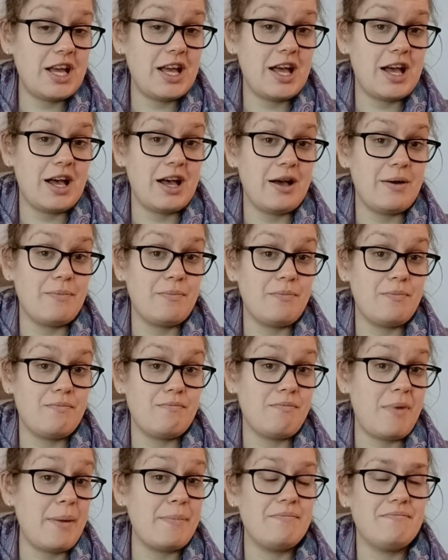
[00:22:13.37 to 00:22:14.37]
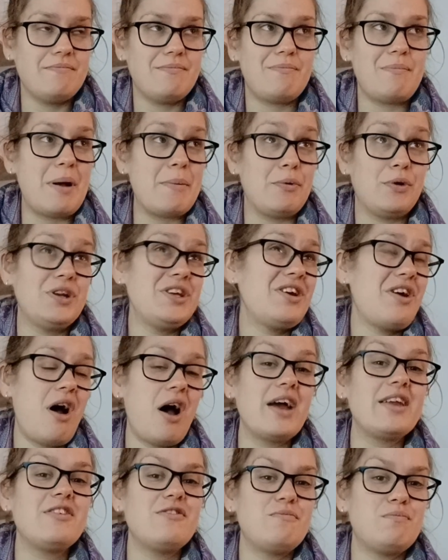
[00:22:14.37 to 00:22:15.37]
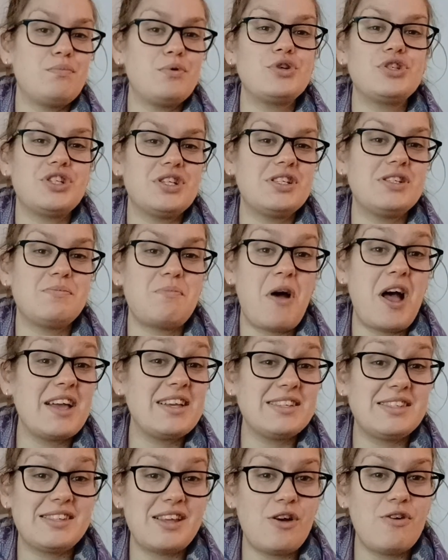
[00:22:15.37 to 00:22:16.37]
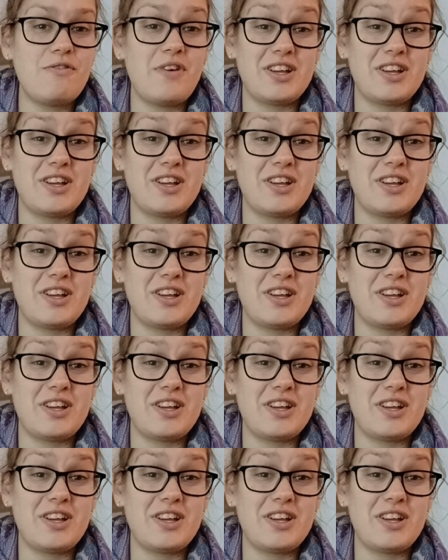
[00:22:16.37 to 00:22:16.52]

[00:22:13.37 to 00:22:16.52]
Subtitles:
My body kind of pushes by itself.